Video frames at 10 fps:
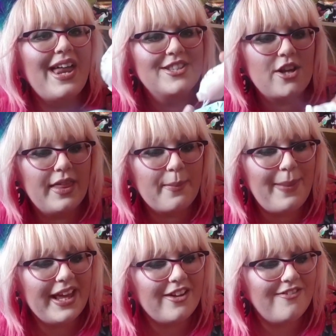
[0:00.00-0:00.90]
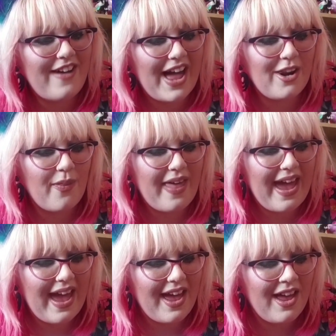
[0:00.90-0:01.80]
And it's got like pink fan on
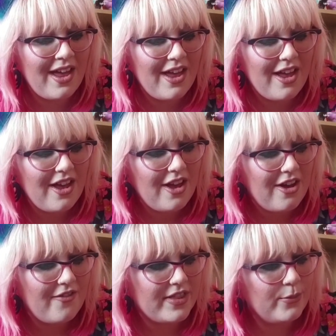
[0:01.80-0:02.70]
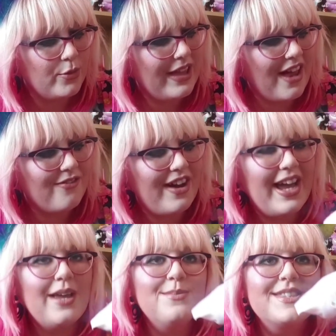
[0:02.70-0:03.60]
there for the Mulan
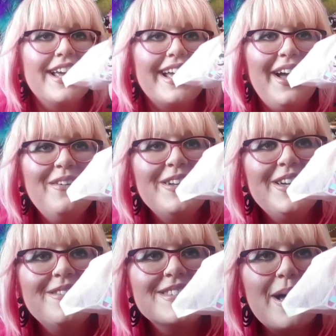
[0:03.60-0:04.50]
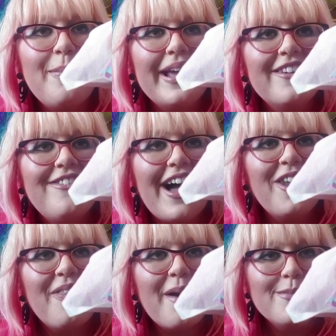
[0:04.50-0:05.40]
vibes. Like, how cute is that pink
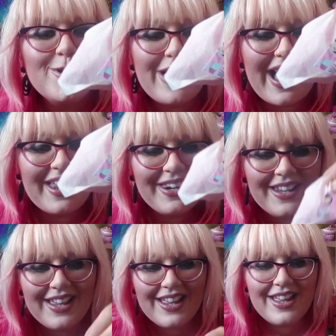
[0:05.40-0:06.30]
fan on there with Mulan?